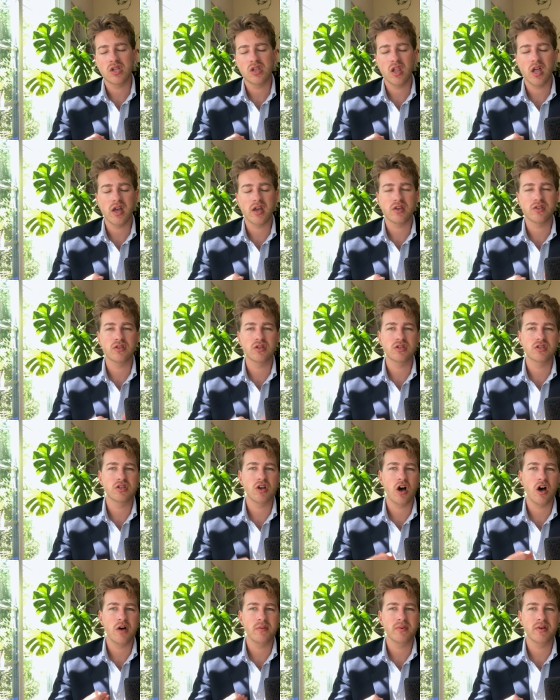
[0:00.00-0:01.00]
like the
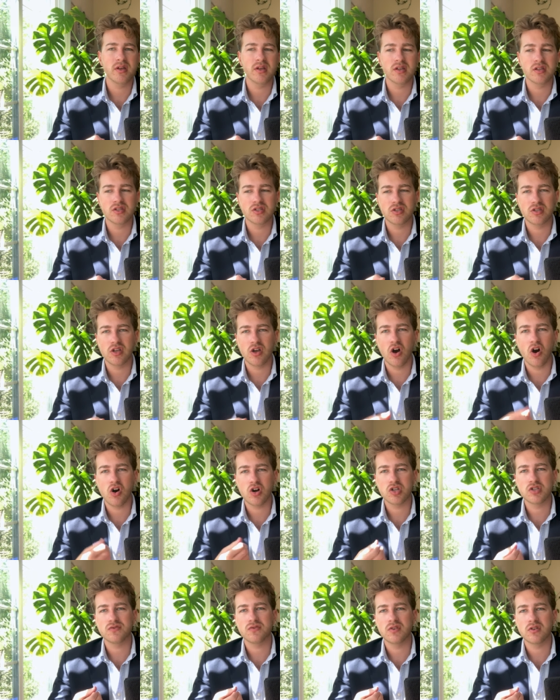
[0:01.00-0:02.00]
Derbys, the
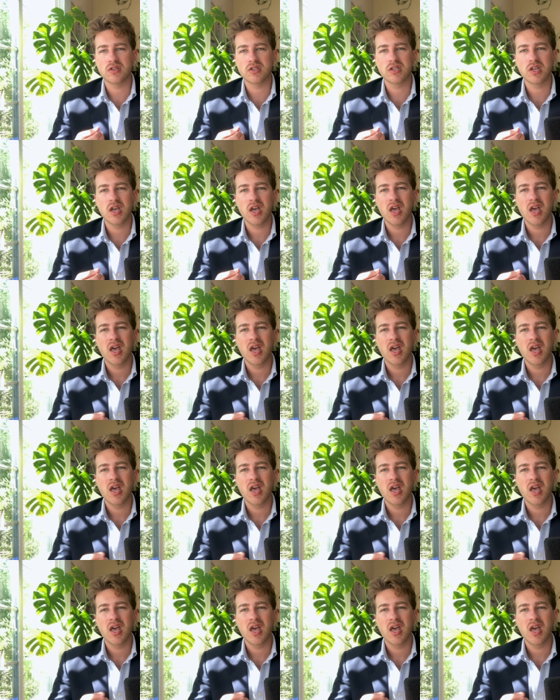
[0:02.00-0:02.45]
Oxfords,